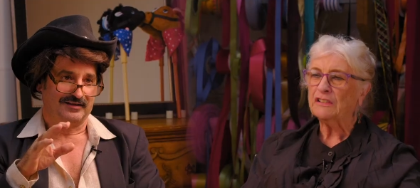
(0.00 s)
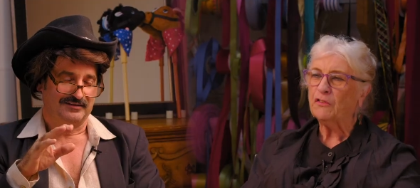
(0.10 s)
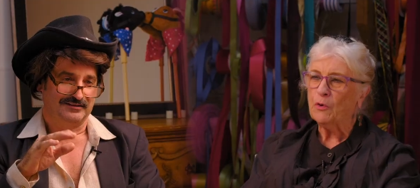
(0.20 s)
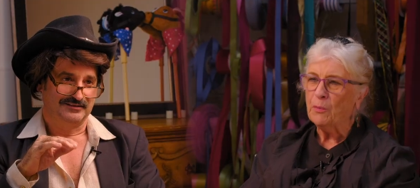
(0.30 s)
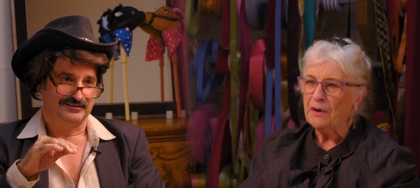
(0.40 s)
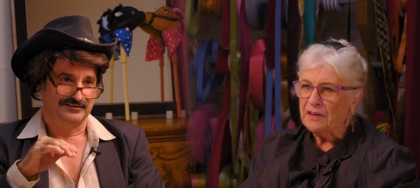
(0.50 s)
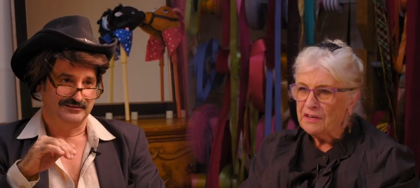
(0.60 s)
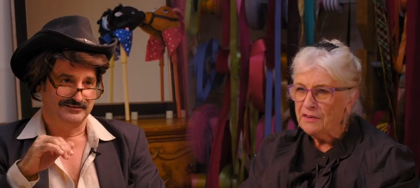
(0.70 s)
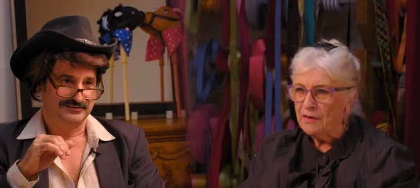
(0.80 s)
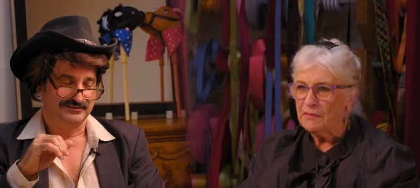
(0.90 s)
Speaker 1: of all, where do
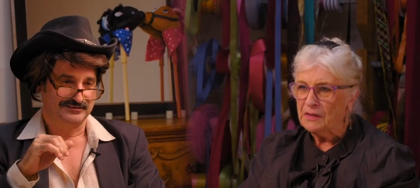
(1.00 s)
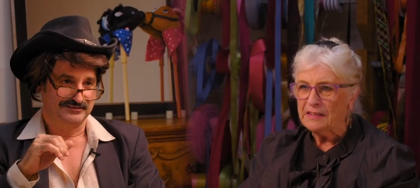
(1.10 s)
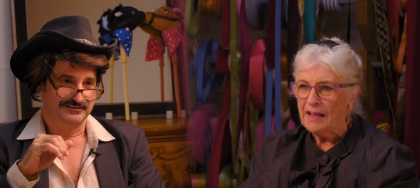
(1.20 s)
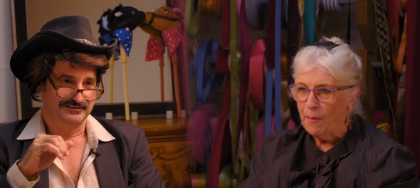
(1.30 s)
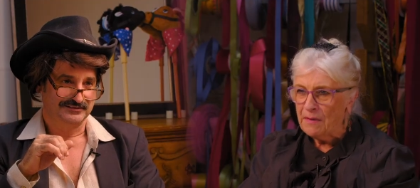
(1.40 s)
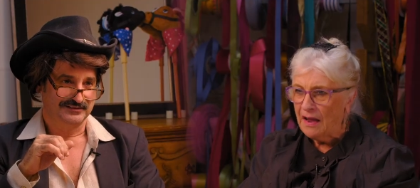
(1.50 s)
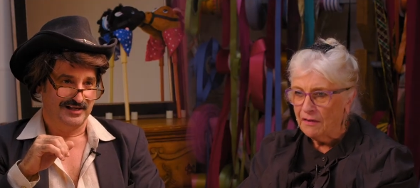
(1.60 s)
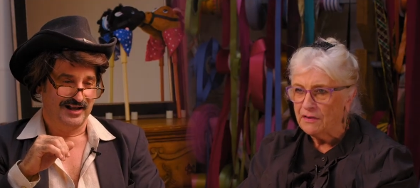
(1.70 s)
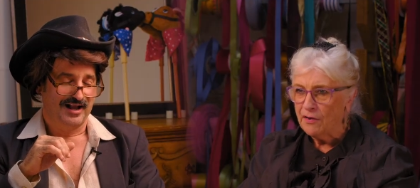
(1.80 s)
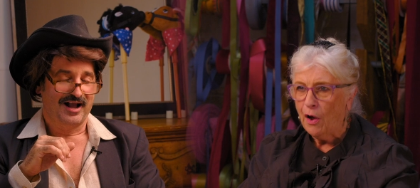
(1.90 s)
you know? Tell me how
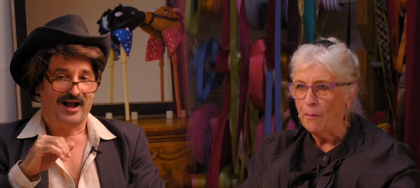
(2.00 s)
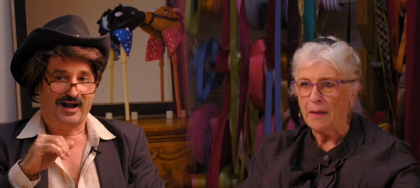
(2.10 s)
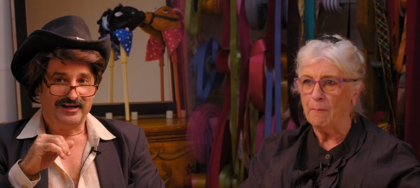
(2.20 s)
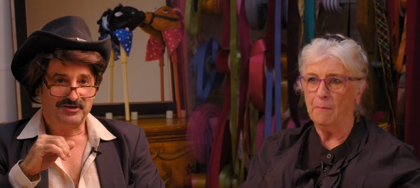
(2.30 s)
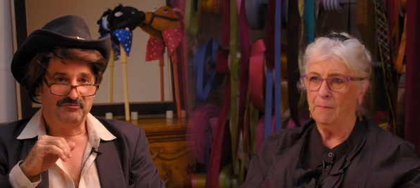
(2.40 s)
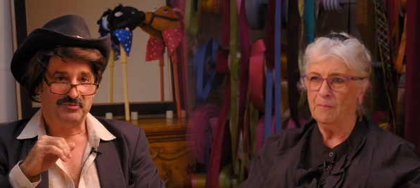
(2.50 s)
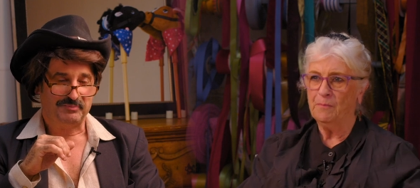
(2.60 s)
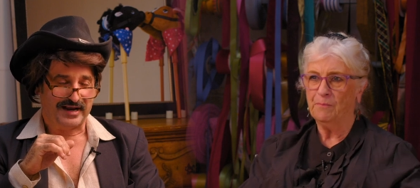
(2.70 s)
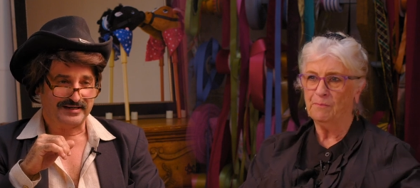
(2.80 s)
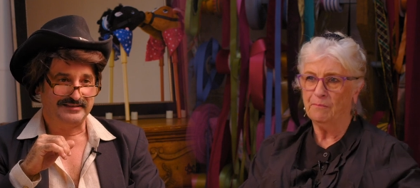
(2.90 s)
you know him. I know from
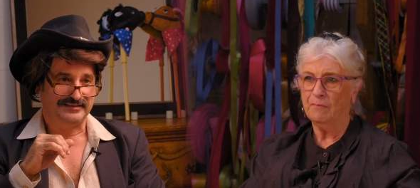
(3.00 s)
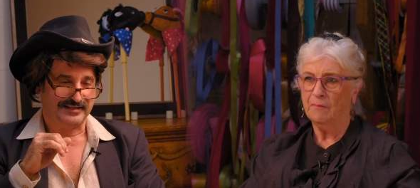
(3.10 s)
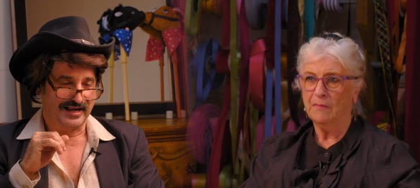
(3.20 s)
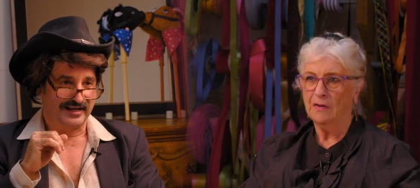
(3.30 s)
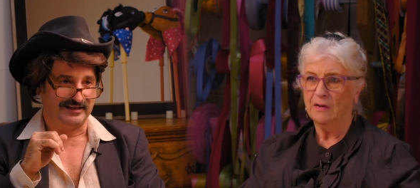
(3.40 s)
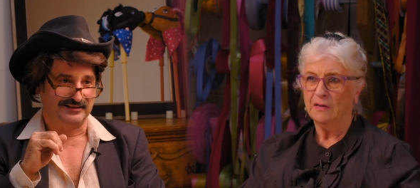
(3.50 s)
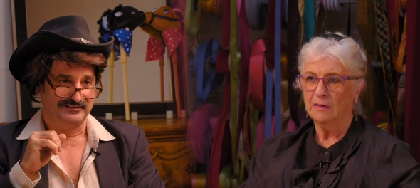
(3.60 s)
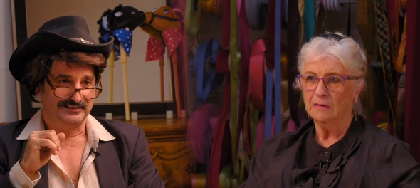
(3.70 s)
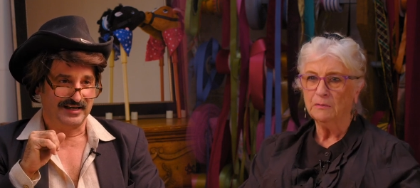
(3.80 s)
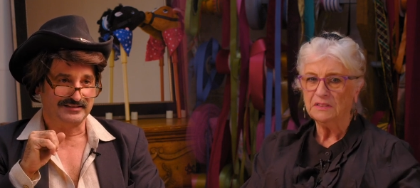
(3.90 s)
back in the day.
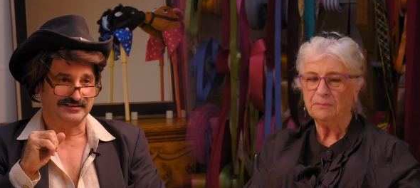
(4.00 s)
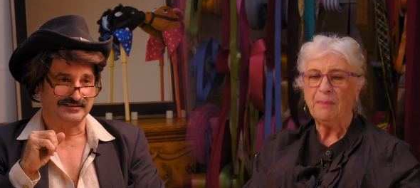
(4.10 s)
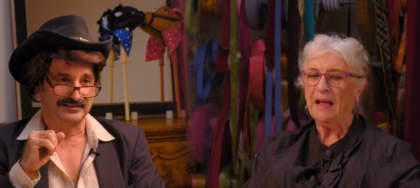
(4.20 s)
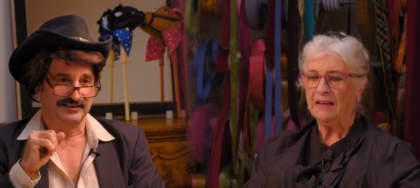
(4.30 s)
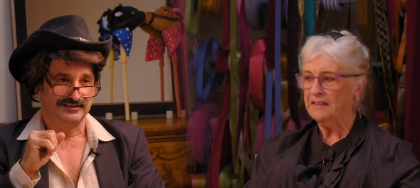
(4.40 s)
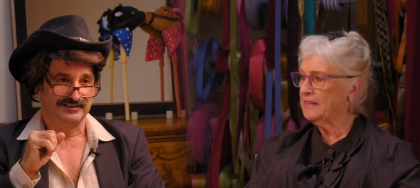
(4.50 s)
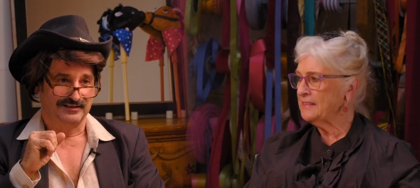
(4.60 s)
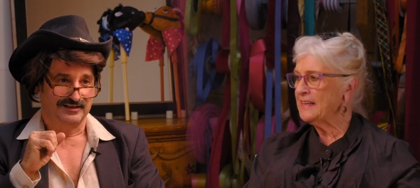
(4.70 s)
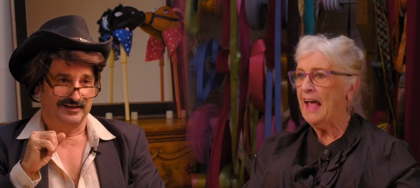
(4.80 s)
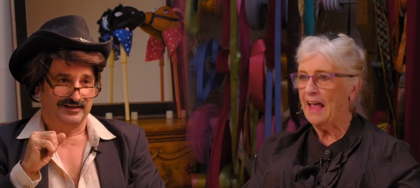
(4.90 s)
Speaker 2: Yes. Back in the
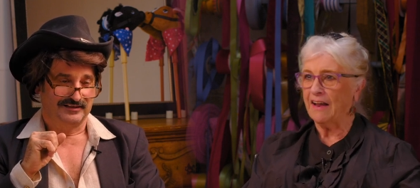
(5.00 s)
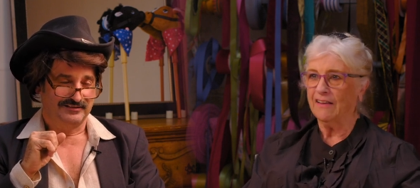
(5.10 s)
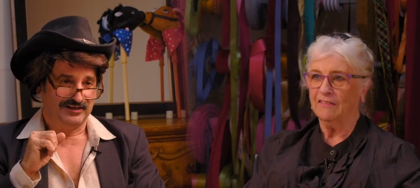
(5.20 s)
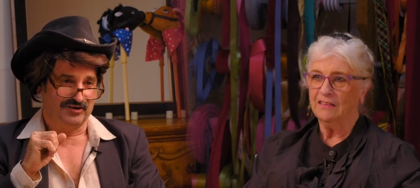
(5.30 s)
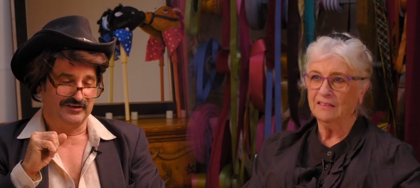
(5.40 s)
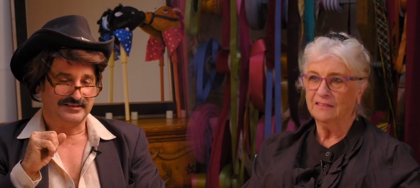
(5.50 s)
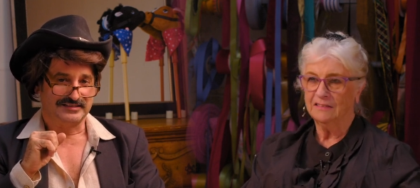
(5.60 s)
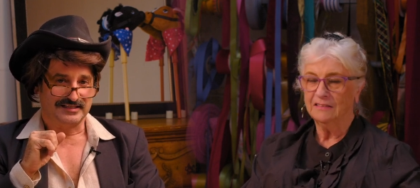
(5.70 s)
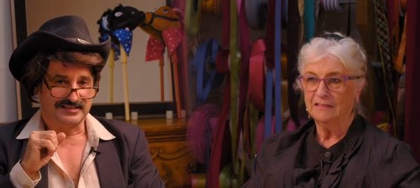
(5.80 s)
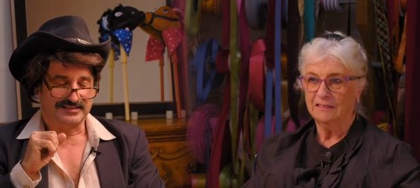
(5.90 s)
day. You know, like the
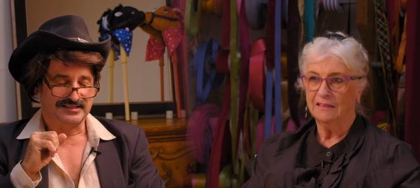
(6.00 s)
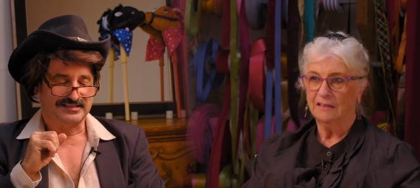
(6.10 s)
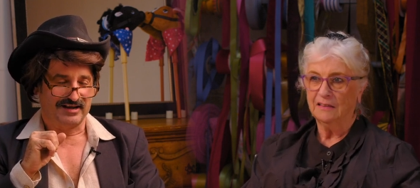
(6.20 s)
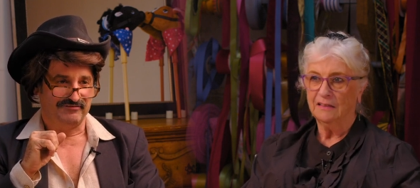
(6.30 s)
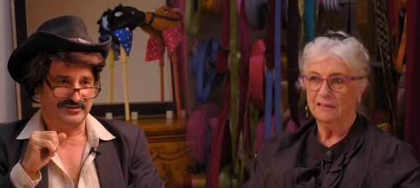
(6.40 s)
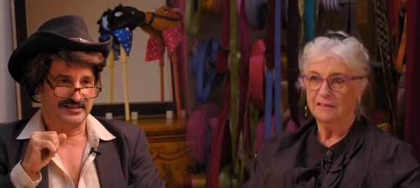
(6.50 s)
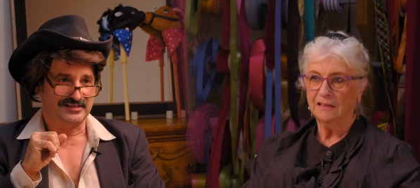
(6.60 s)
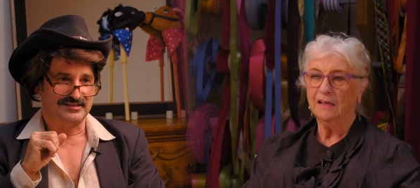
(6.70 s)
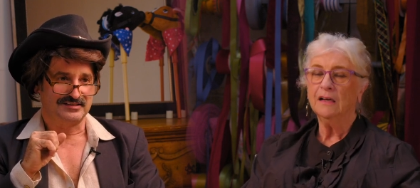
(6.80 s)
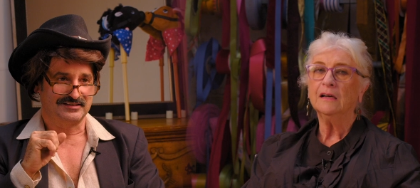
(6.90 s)
60s, 70s.
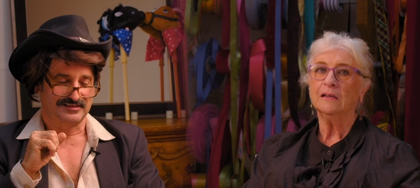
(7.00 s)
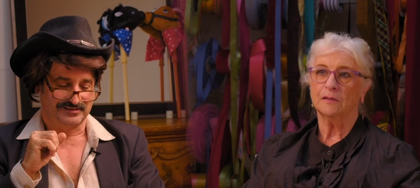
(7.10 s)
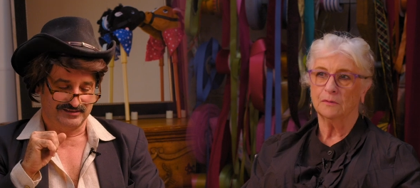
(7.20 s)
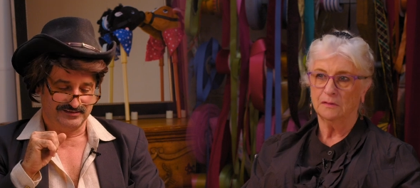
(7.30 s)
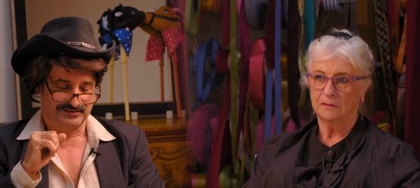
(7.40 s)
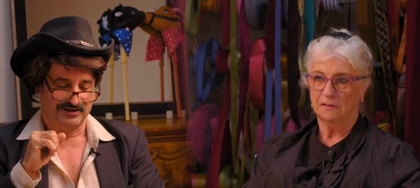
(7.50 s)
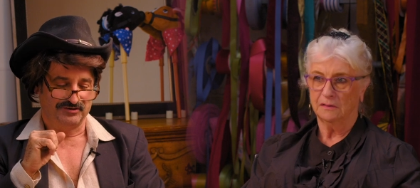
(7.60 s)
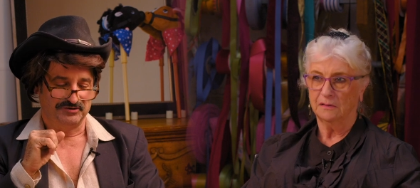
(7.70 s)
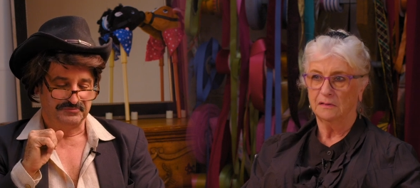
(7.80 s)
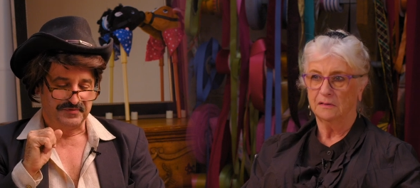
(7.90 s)
Oh. You
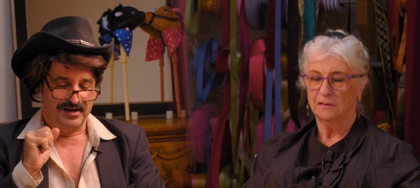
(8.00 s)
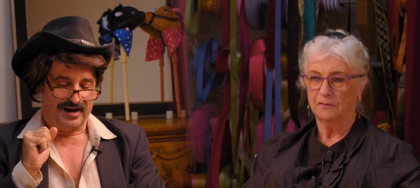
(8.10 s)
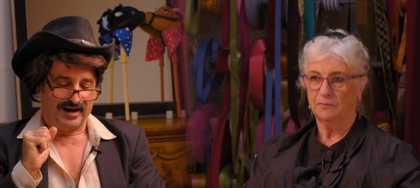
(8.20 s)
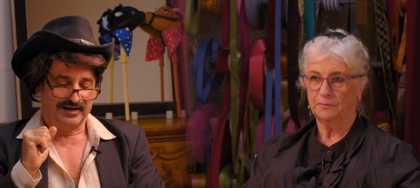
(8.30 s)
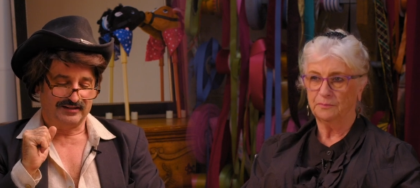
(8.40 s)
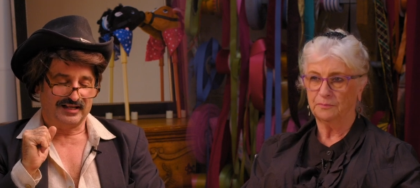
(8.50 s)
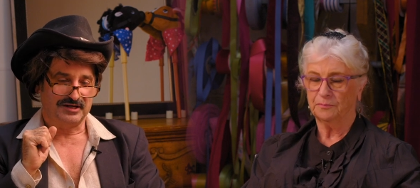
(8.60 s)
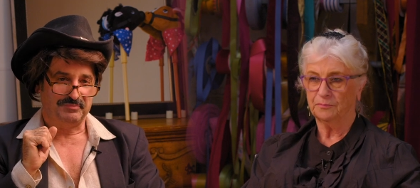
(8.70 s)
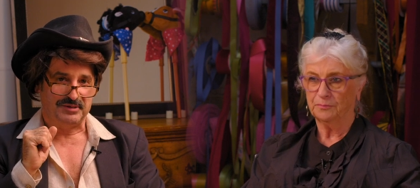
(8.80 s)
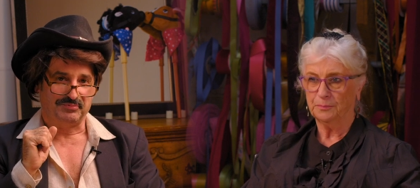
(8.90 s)
know, and a lot
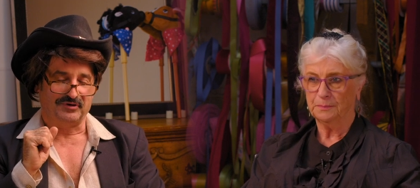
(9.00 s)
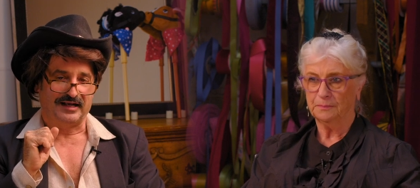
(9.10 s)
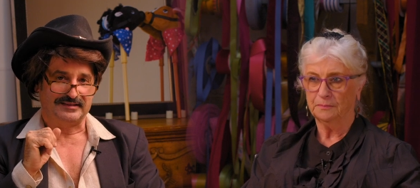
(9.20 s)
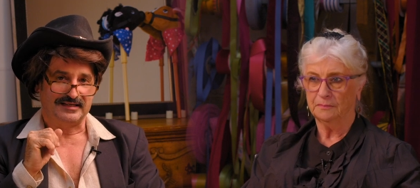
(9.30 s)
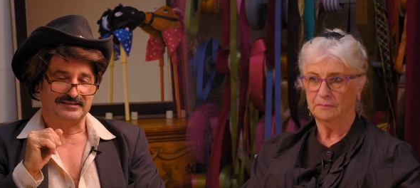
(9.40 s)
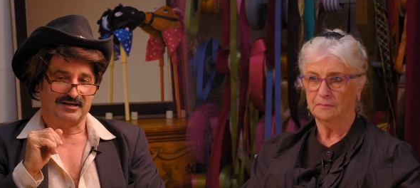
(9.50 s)
of people at that